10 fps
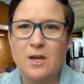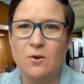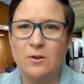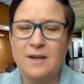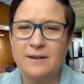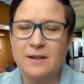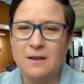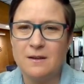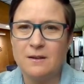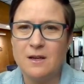Okay, hold on.
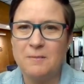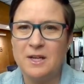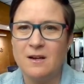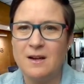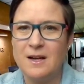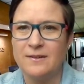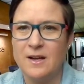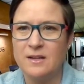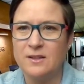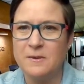Coming in hot,
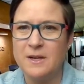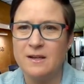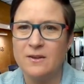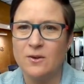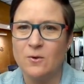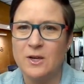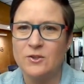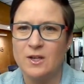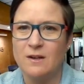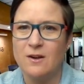Tatii. We got another
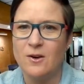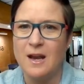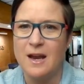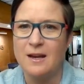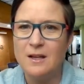question. Okay.